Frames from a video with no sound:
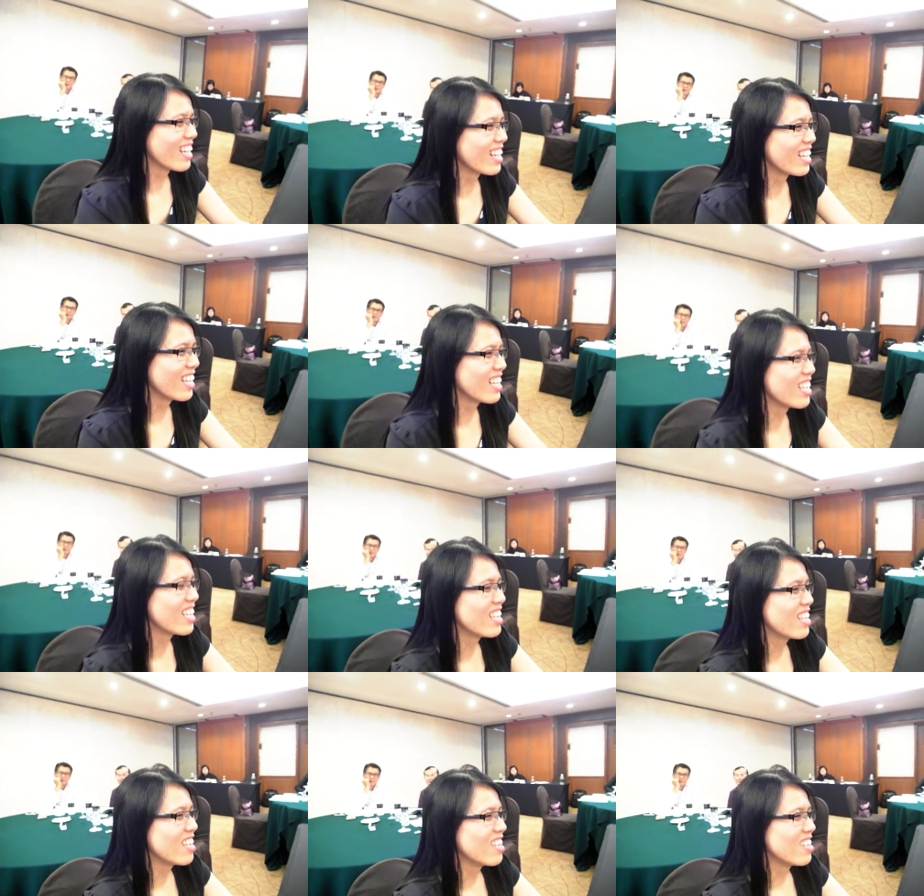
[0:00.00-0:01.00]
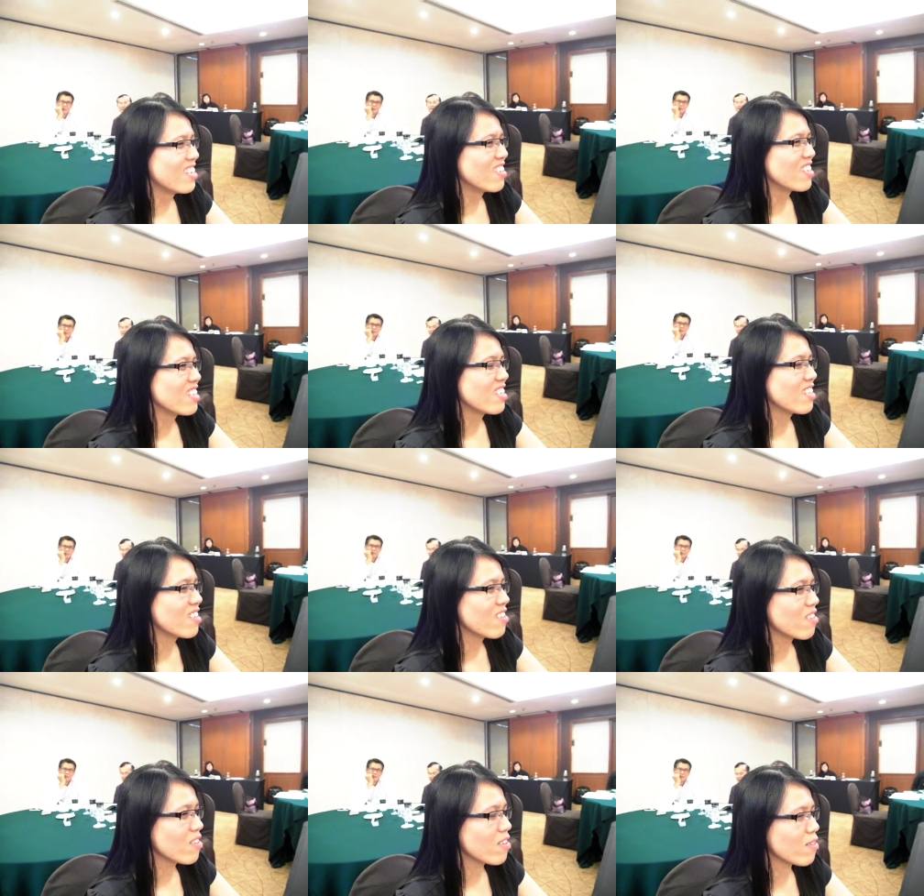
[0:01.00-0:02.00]
Have you had a difficult
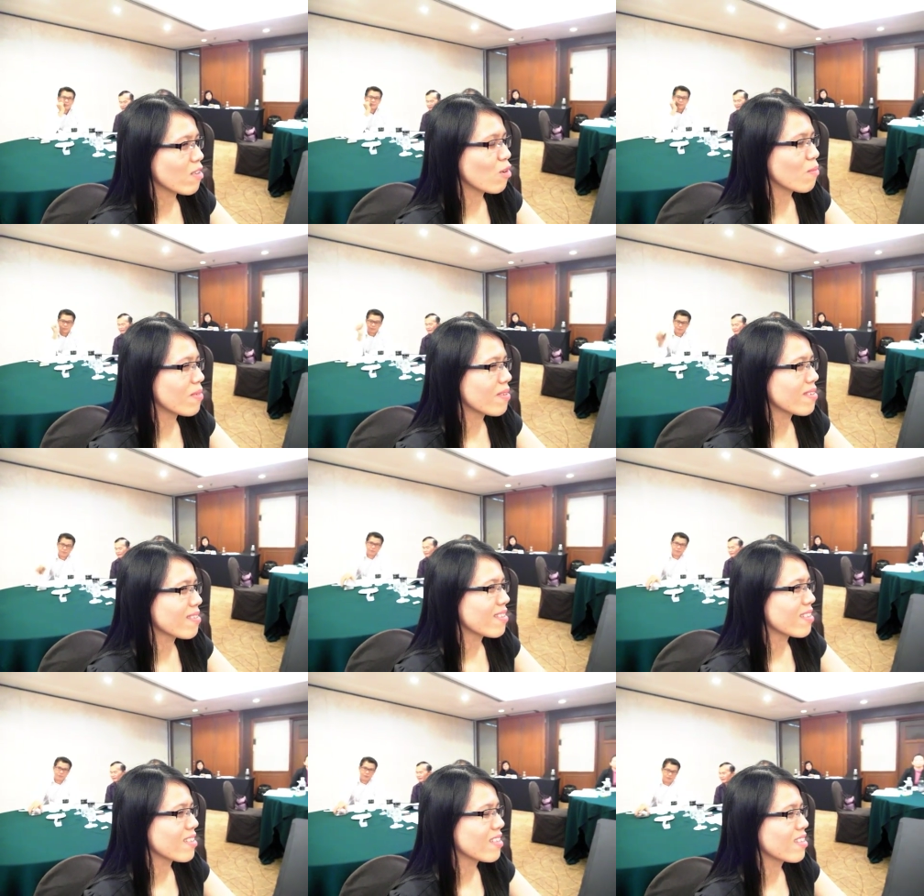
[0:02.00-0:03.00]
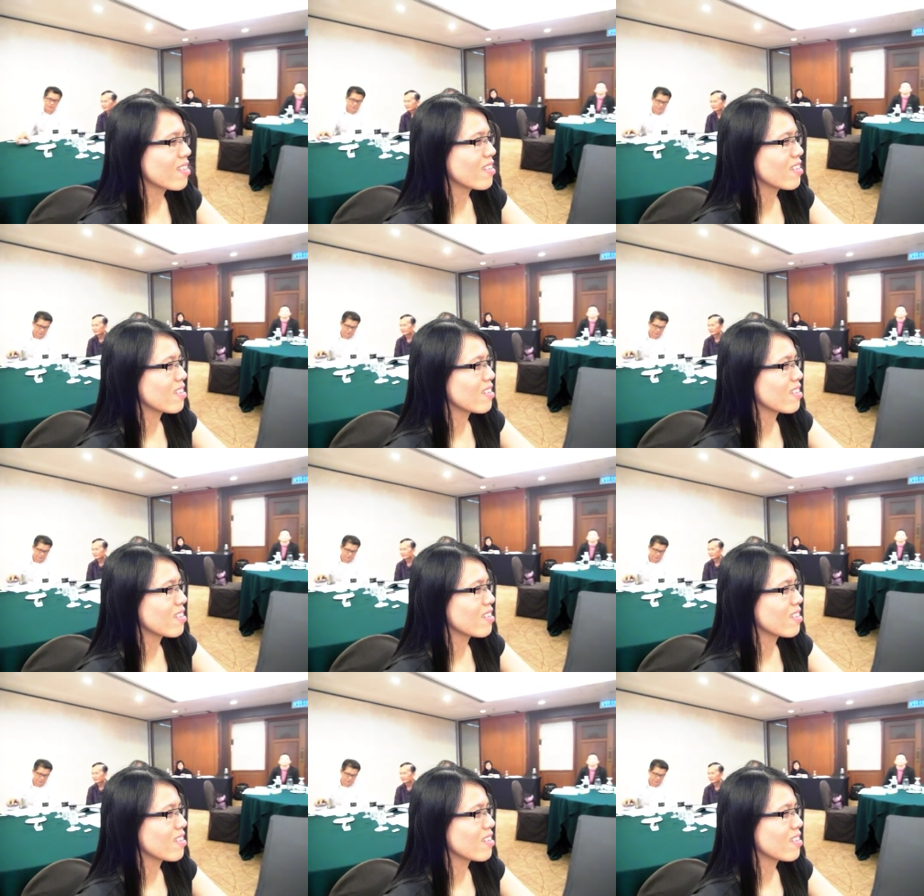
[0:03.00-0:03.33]
colleague to work with?